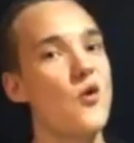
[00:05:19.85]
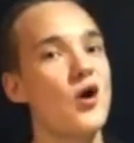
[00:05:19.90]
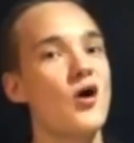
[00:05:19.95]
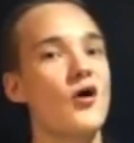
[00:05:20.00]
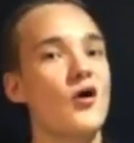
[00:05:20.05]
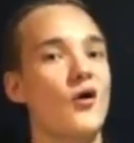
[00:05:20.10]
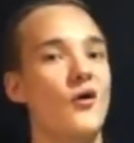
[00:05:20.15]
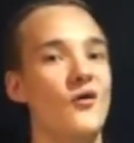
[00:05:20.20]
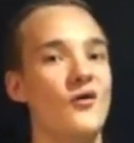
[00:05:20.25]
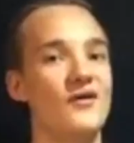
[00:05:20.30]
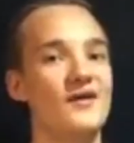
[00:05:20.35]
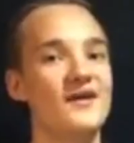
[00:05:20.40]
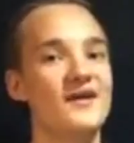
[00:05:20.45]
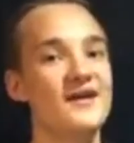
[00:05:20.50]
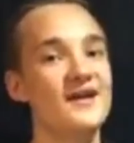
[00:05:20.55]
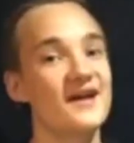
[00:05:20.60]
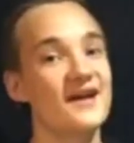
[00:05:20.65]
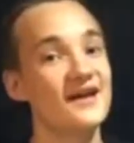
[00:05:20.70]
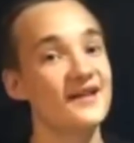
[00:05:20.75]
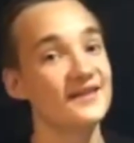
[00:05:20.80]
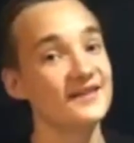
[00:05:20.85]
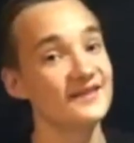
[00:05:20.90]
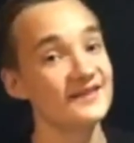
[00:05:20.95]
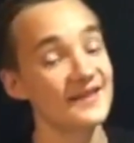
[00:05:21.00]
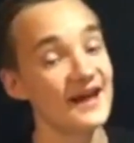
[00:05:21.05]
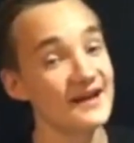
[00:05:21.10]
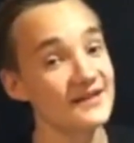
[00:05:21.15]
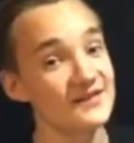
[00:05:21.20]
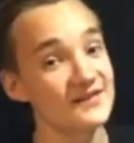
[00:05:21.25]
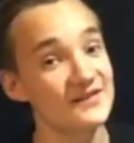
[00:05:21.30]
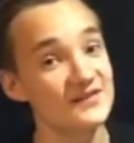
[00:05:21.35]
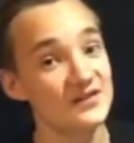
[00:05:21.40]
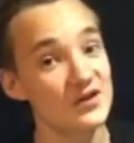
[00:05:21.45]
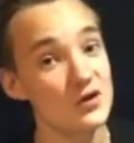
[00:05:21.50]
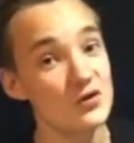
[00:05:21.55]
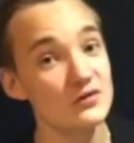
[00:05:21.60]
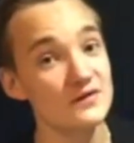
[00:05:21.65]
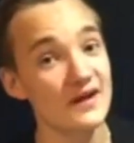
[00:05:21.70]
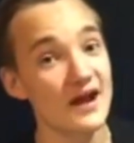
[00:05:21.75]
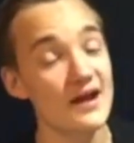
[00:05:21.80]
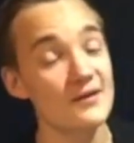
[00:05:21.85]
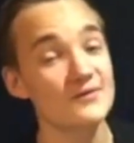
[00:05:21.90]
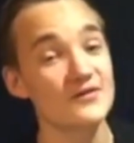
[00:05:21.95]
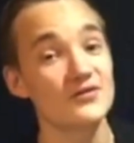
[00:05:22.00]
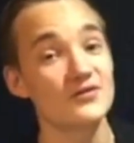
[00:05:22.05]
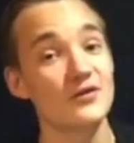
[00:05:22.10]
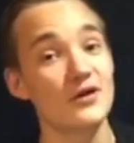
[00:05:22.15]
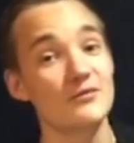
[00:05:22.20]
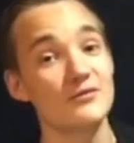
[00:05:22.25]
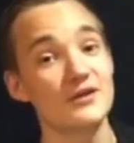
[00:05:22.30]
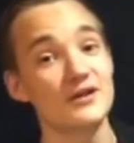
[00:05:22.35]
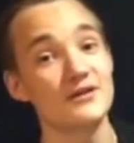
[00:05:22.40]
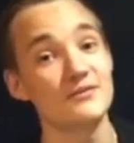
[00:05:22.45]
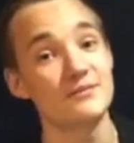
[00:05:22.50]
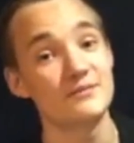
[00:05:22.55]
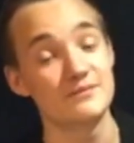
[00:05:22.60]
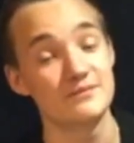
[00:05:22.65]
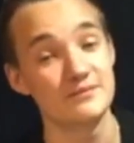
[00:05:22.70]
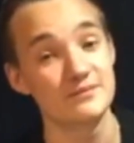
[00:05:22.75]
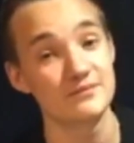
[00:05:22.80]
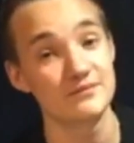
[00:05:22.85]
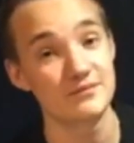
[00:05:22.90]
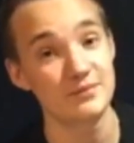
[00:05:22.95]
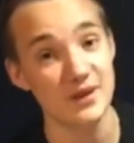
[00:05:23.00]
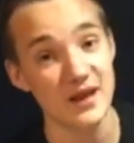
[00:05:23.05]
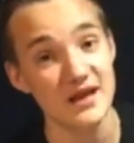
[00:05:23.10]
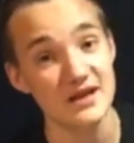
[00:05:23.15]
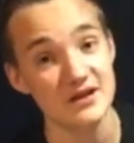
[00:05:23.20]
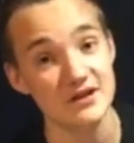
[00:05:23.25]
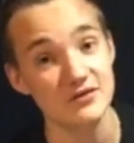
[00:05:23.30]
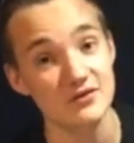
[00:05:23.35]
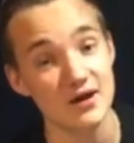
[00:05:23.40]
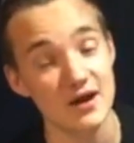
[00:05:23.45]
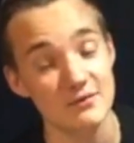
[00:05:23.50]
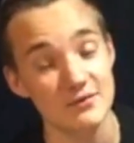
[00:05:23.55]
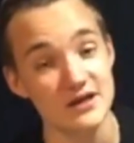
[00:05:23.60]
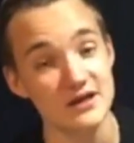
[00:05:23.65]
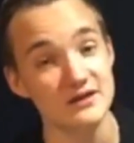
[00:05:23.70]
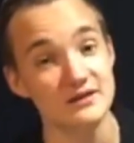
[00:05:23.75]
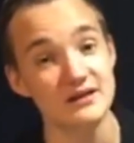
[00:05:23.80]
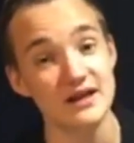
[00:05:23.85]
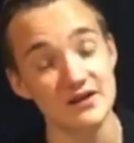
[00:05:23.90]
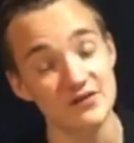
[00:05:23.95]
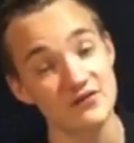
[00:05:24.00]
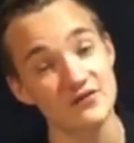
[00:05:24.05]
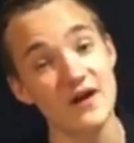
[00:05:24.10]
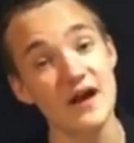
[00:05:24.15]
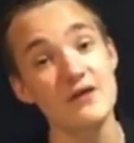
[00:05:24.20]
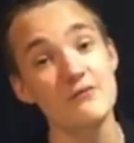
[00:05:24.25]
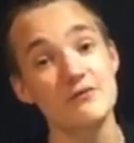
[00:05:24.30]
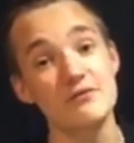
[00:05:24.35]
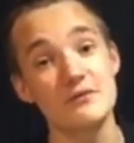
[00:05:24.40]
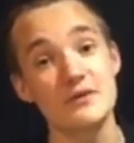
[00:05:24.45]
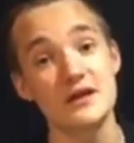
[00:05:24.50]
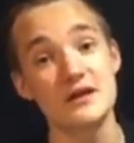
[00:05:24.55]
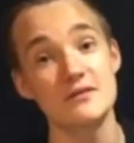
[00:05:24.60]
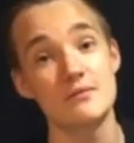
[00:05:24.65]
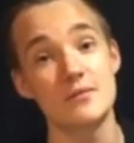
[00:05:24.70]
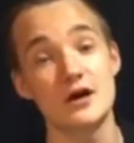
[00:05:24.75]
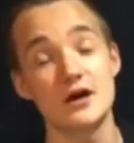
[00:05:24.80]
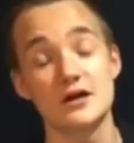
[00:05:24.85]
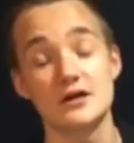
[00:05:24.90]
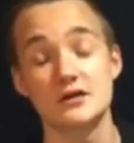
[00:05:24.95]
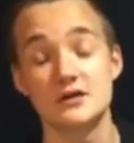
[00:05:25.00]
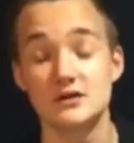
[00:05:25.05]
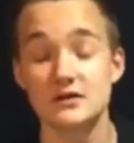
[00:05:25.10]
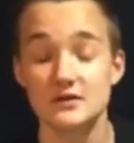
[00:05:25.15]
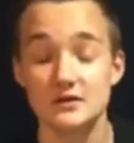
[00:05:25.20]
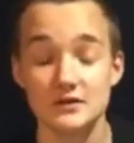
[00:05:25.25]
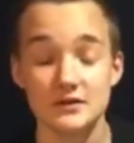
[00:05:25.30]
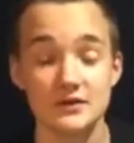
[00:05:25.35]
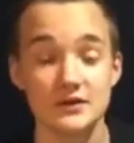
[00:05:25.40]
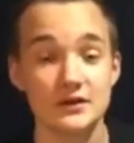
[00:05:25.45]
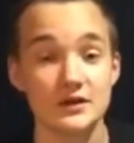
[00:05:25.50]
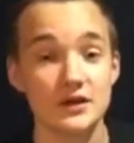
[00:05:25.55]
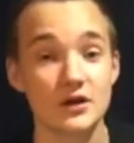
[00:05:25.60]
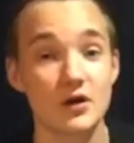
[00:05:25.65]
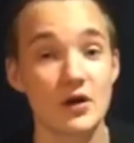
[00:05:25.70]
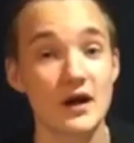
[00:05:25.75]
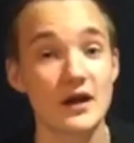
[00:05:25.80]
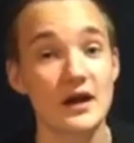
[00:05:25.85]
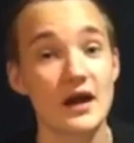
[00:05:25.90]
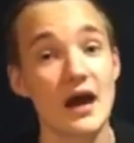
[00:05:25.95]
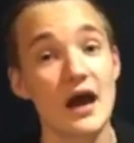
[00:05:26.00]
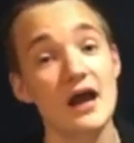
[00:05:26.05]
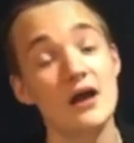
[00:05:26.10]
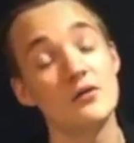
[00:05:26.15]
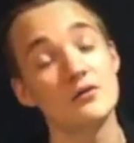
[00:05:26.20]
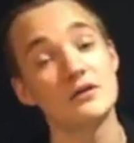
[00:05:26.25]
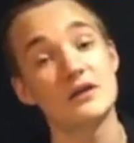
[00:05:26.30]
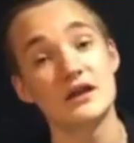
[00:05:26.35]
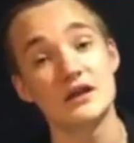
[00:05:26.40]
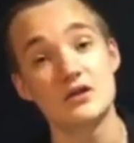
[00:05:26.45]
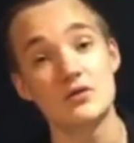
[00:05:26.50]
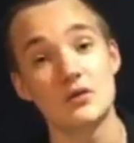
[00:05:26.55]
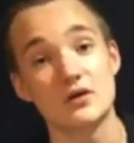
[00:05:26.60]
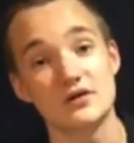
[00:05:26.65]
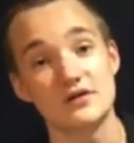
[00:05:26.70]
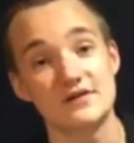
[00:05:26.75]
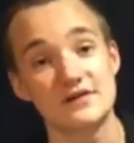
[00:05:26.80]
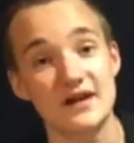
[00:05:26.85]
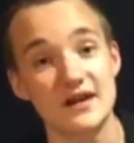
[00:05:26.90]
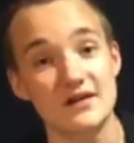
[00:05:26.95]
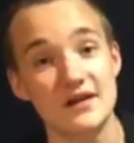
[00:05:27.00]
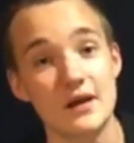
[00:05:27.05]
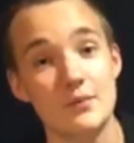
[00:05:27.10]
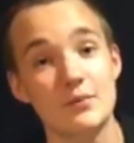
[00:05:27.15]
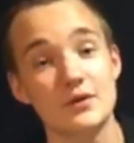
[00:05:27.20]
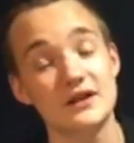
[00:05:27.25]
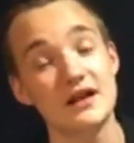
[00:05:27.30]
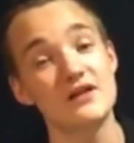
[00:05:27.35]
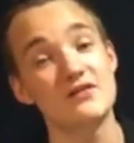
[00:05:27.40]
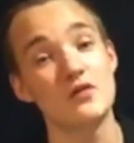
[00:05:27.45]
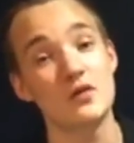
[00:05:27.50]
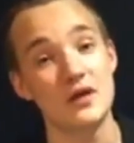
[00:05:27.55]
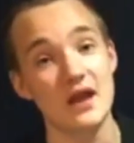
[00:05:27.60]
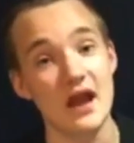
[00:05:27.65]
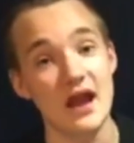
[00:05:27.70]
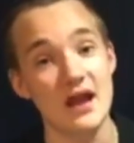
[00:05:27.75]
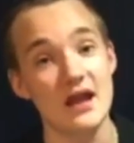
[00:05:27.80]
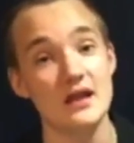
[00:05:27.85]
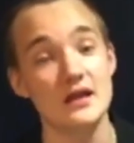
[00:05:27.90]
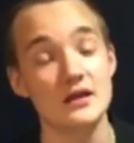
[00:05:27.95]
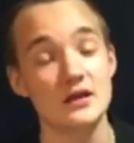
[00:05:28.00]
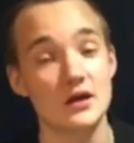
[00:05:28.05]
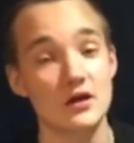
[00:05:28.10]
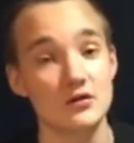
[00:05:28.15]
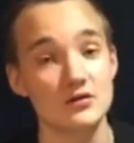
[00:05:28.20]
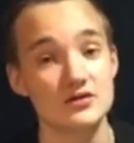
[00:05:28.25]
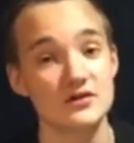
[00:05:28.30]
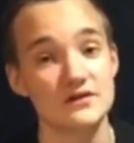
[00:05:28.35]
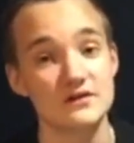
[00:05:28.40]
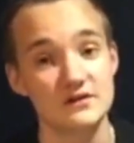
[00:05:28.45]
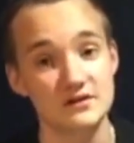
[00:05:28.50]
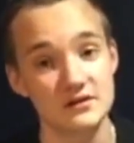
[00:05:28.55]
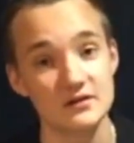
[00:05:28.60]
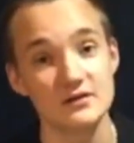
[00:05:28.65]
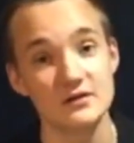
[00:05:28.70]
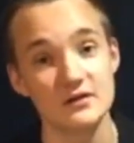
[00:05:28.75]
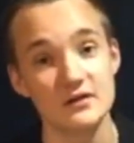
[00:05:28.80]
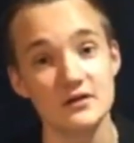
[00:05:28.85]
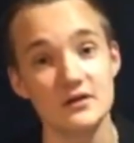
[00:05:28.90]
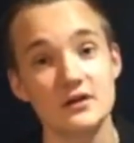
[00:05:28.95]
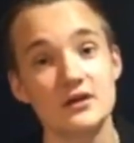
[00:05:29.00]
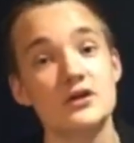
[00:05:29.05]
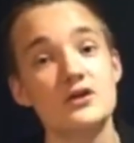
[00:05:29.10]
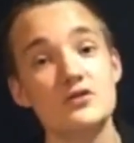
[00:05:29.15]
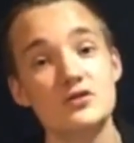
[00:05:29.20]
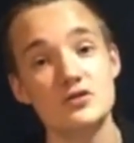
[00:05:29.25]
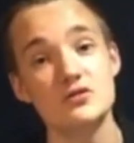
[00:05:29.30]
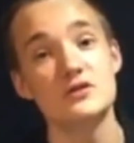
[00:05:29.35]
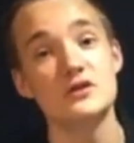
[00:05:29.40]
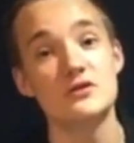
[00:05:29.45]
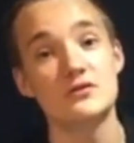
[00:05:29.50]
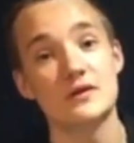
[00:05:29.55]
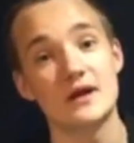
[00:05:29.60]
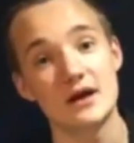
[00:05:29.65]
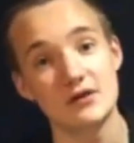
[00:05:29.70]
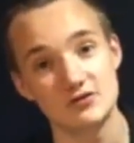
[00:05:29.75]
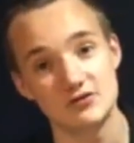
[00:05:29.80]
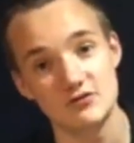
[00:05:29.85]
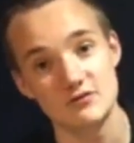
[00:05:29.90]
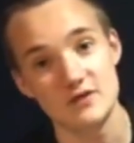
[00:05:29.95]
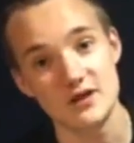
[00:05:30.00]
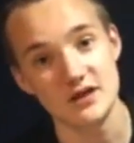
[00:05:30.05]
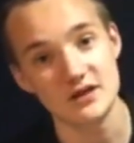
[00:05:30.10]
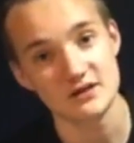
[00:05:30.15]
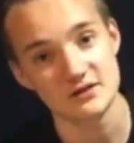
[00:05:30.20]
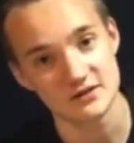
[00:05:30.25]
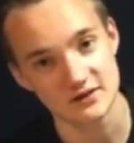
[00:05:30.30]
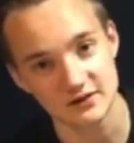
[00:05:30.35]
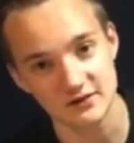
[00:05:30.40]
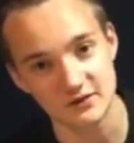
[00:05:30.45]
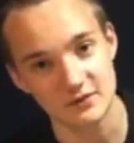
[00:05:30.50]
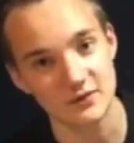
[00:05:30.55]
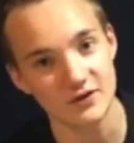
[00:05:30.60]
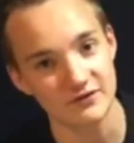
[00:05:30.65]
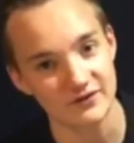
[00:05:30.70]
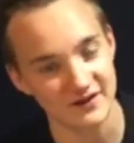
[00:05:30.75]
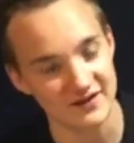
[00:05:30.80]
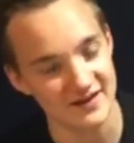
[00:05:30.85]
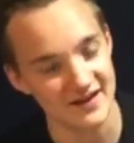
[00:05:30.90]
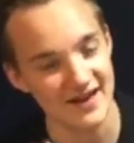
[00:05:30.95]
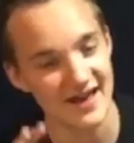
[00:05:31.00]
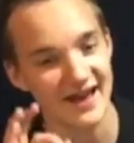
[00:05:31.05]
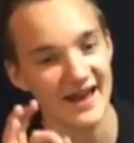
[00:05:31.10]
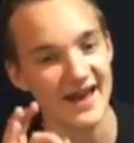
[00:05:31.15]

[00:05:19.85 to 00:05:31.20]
whoa, that's two times in a row I'm going to pin you. I mean, that's fine with me, but. You know, I, I don't think you understand that, but that's okay. You know, just you do you and I'll do me. That's perfect.